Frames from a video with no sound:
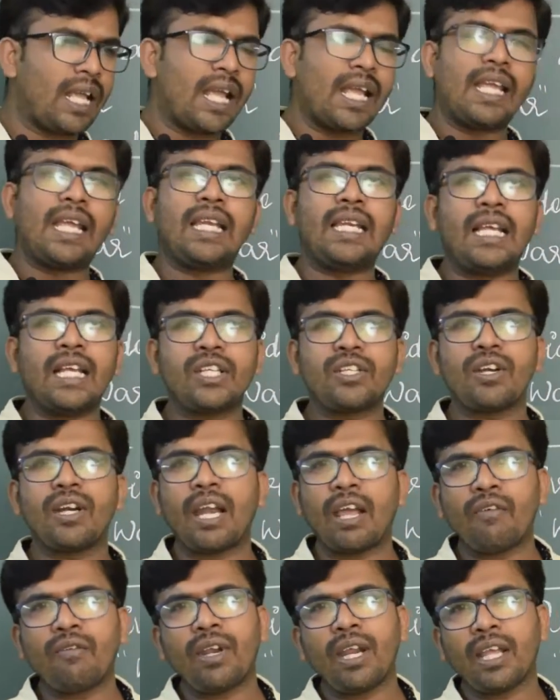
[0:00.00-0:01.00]
In each and
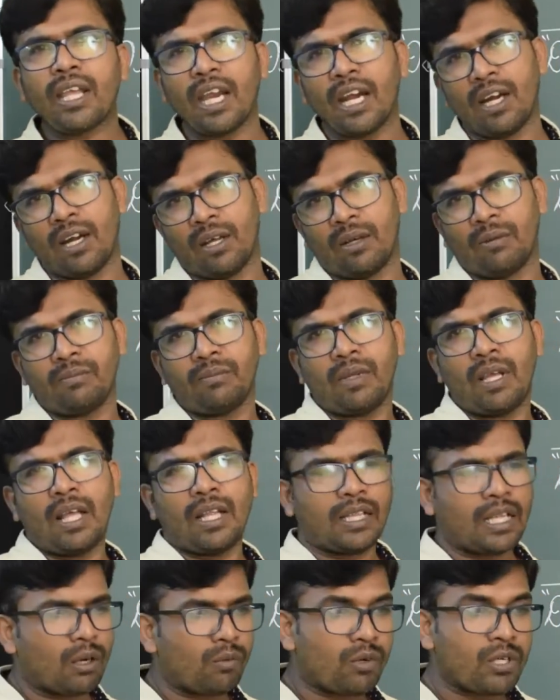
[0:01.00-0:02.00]
every kingdom
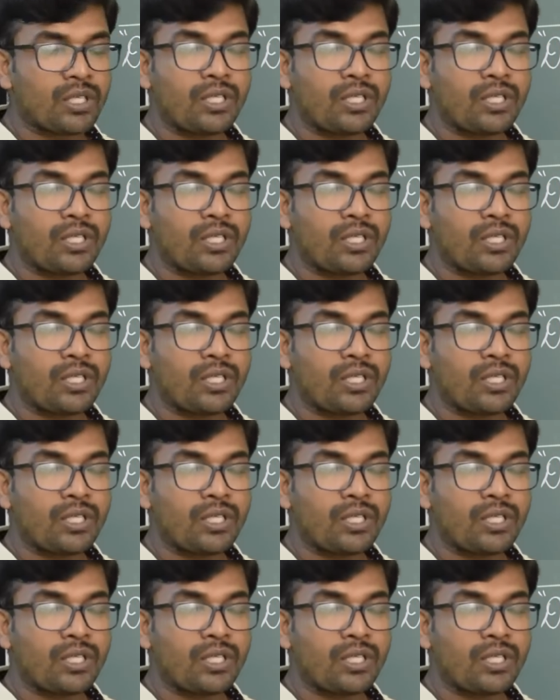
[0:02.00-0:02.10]
there was